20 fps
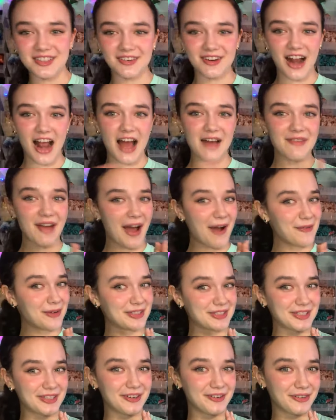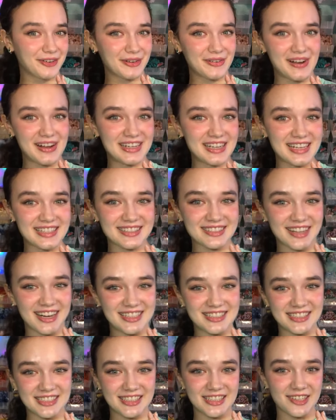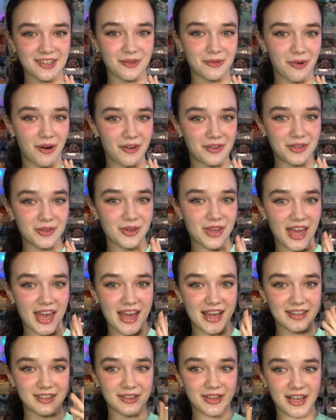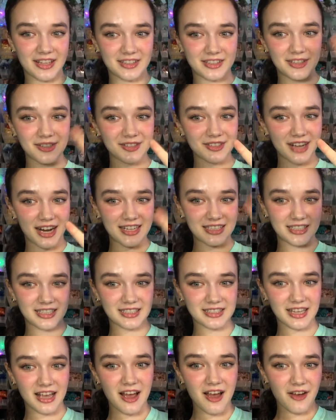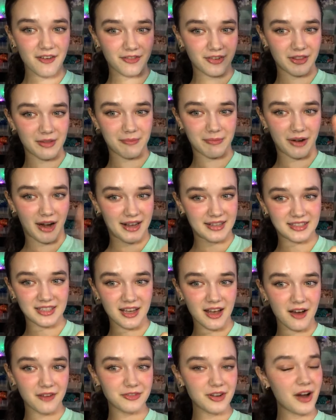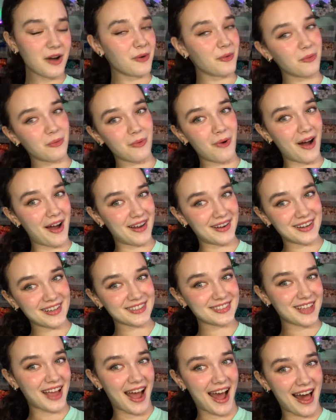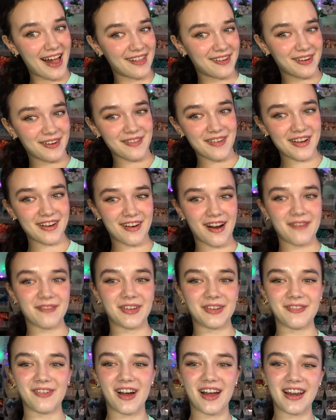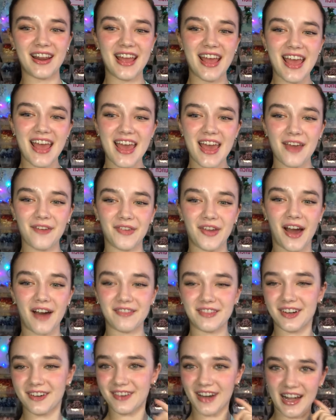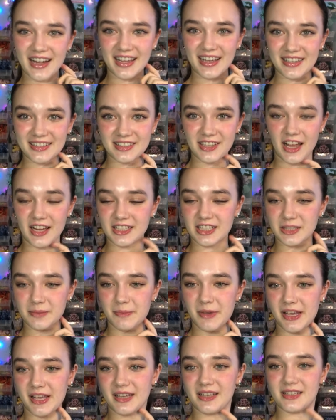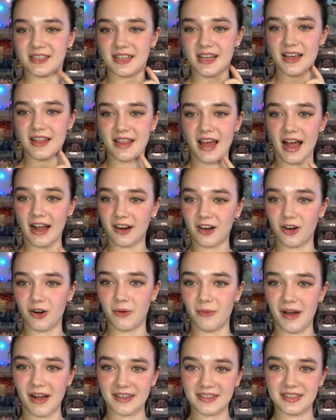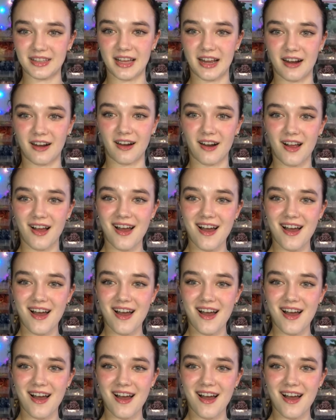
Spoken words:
grab our 2-for-1 scrunchie deal while you can. You get 2 scrunchies for the price of 1. So I highly recommend grabbing one if you haven't already. So I just pinned that curl box there